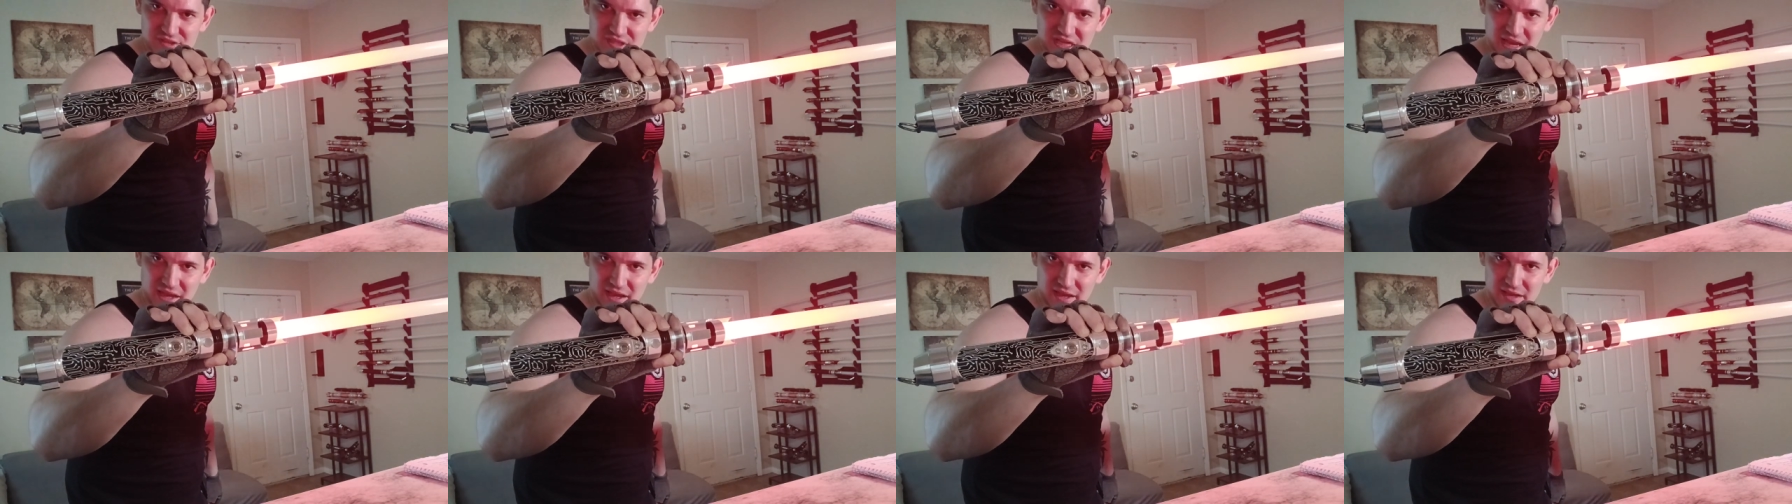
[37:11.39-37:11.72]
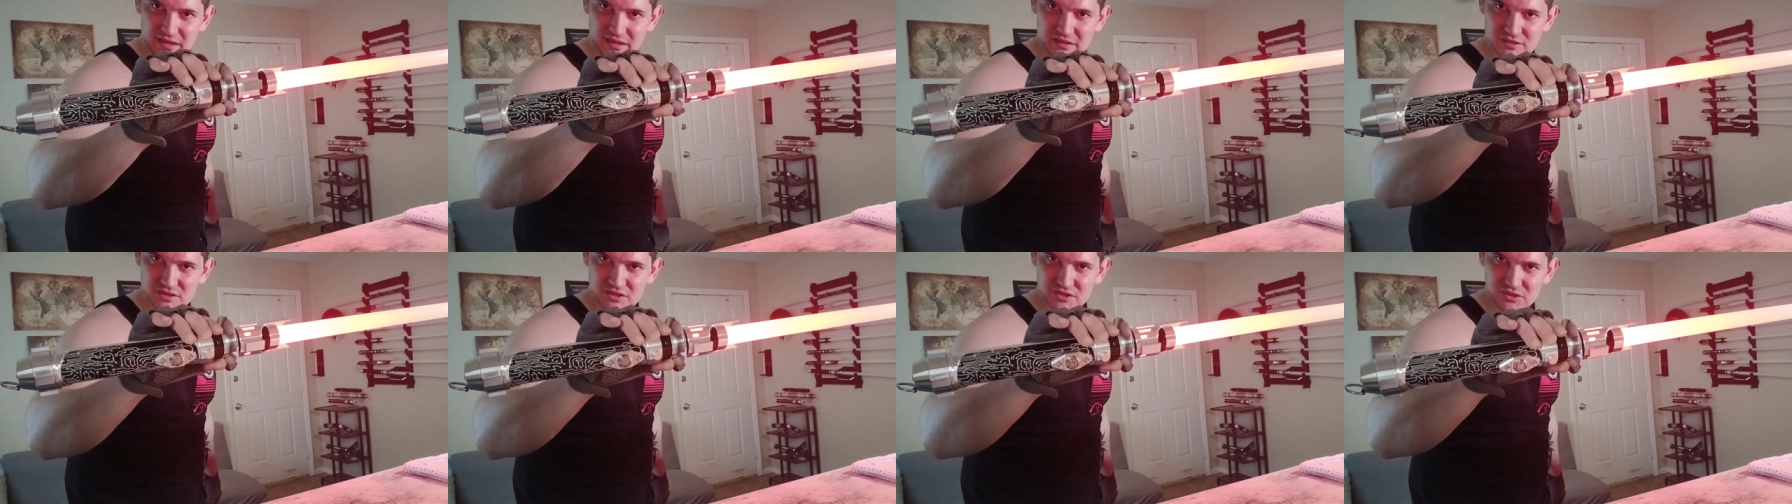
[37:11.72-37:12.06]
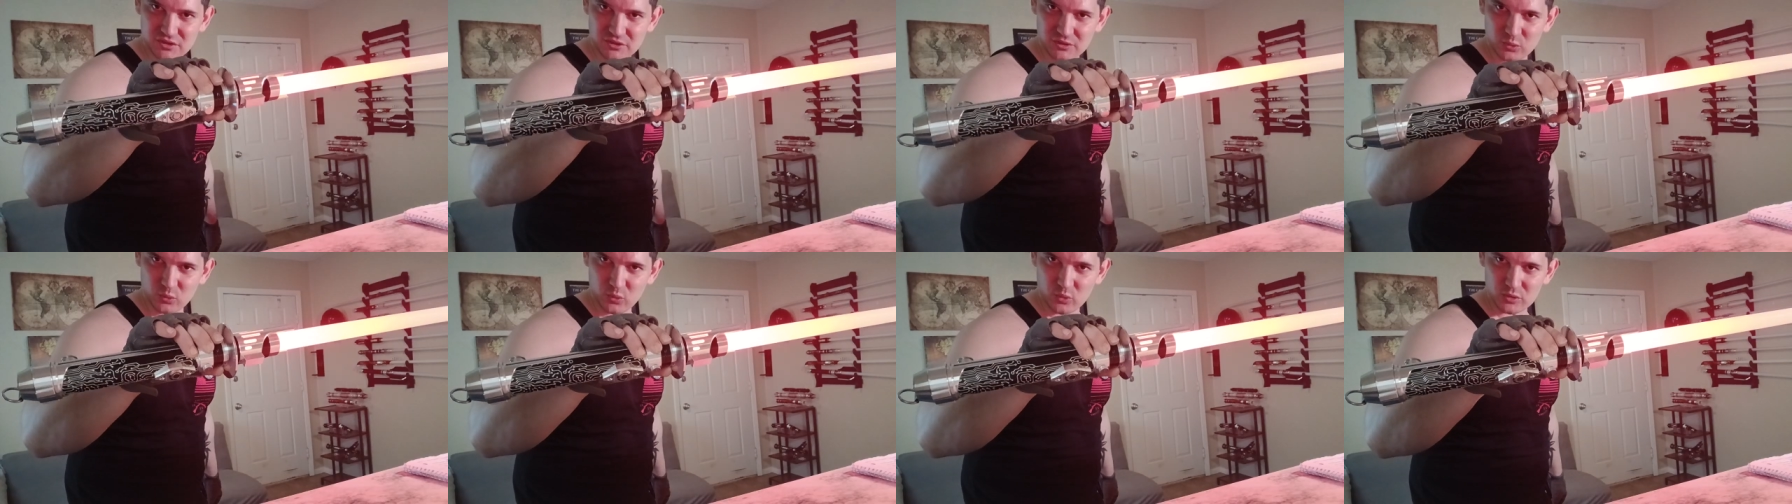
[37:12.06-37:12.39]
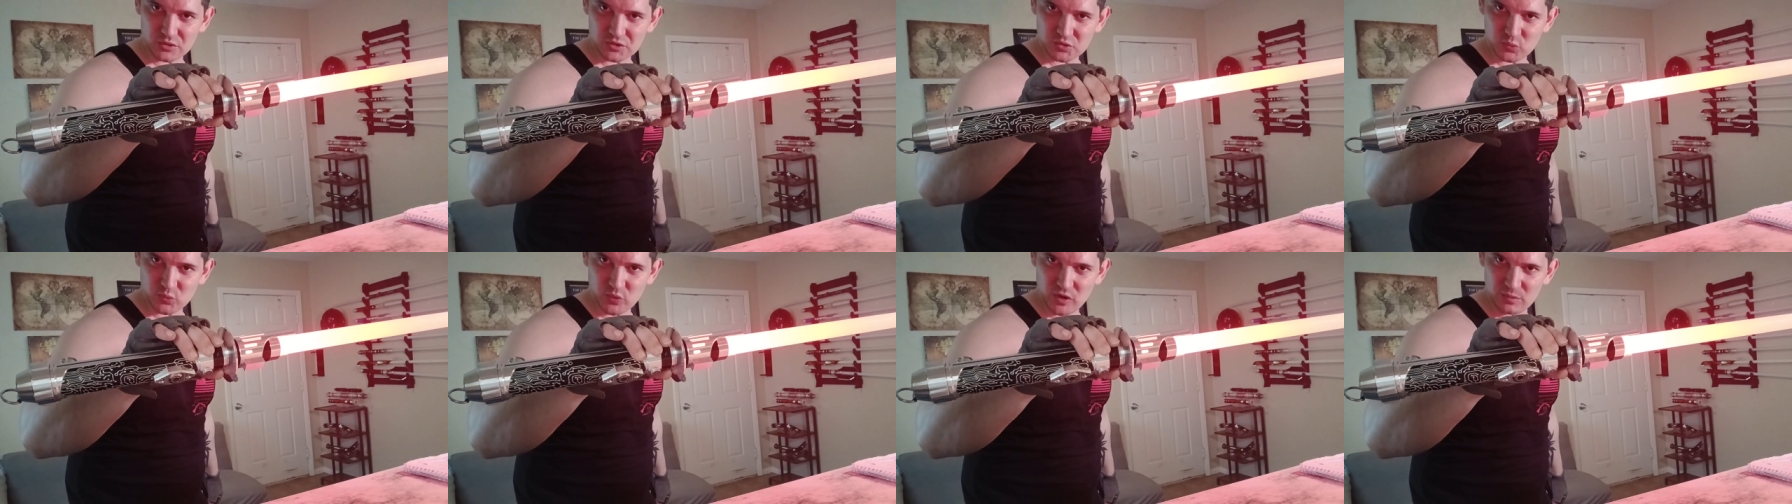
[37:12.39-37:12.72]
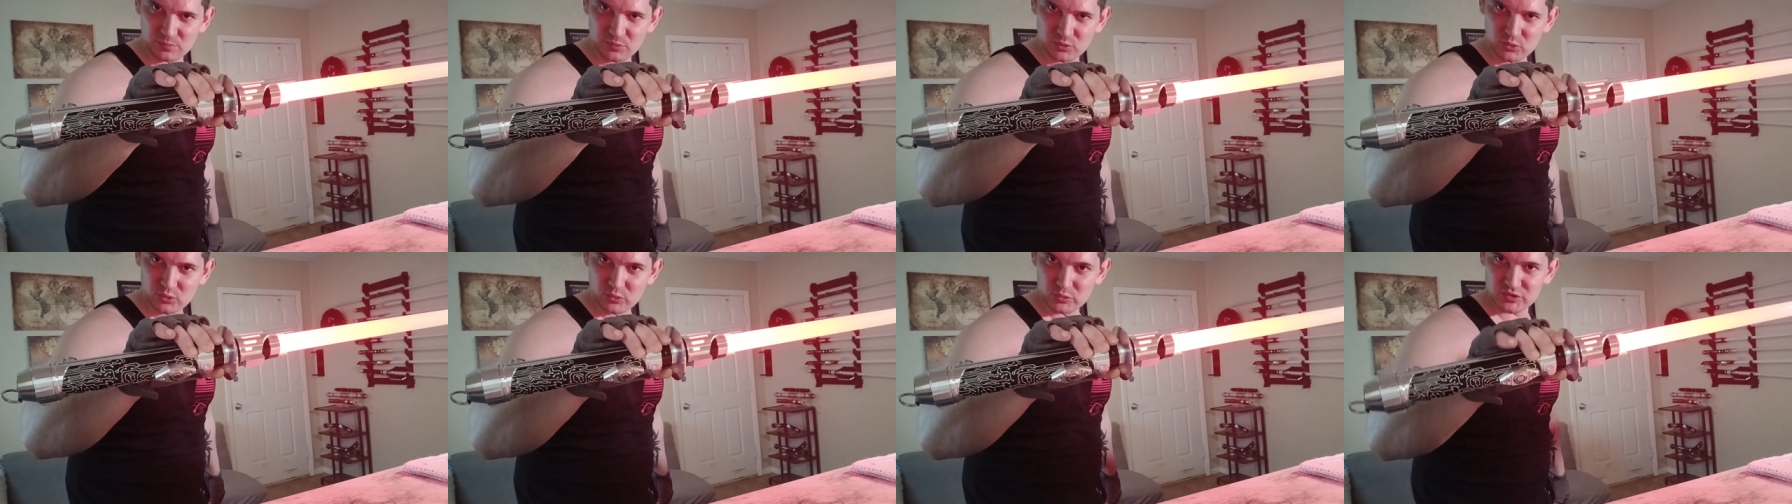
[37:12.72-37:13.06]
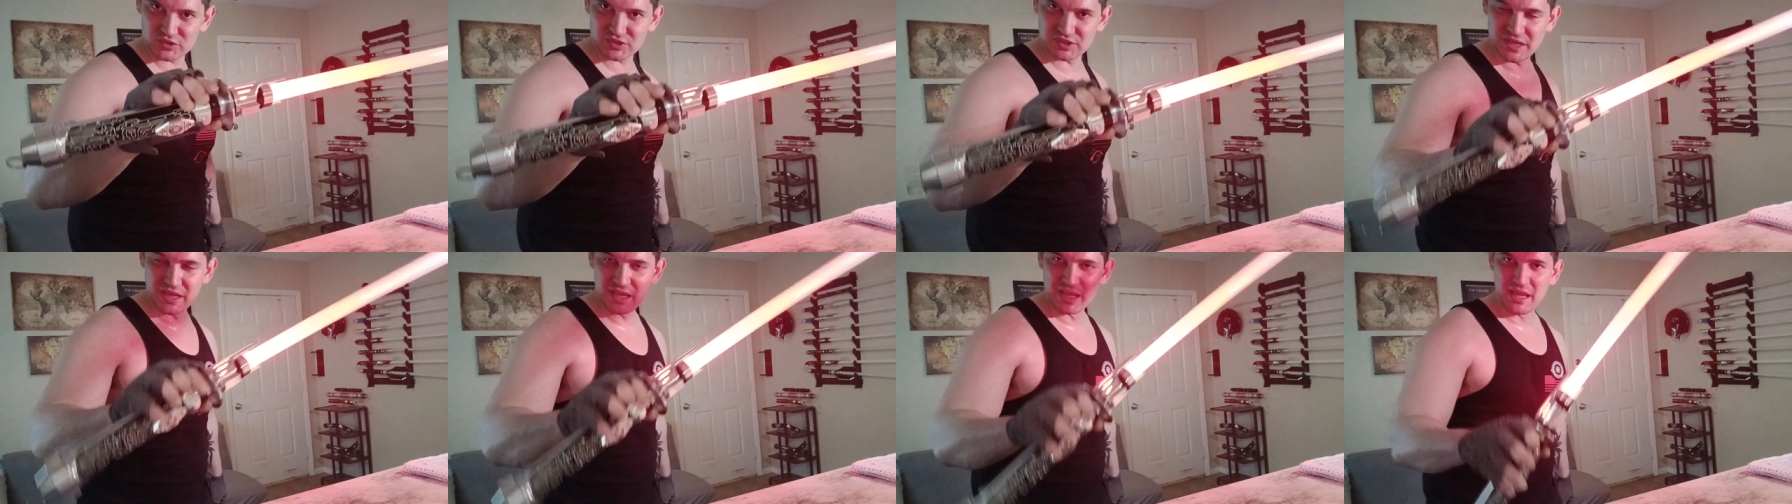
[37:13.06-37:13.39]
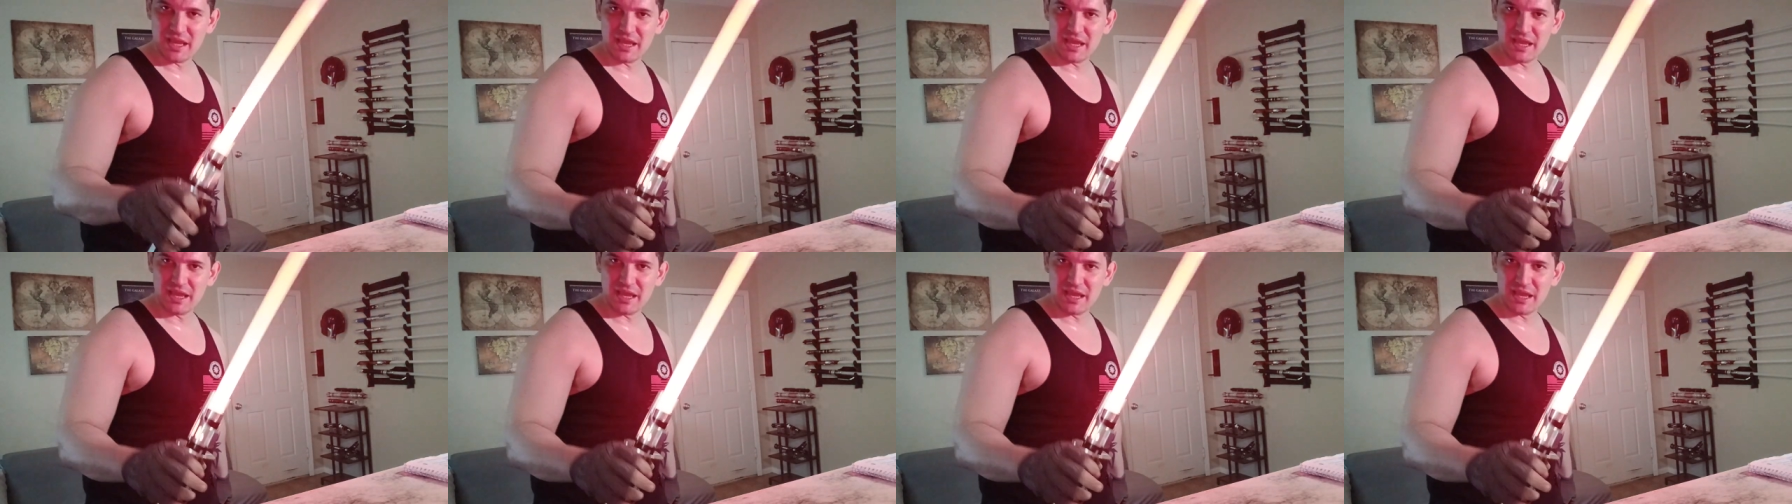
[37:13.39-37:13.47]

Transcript: had in Star Wars Rebels,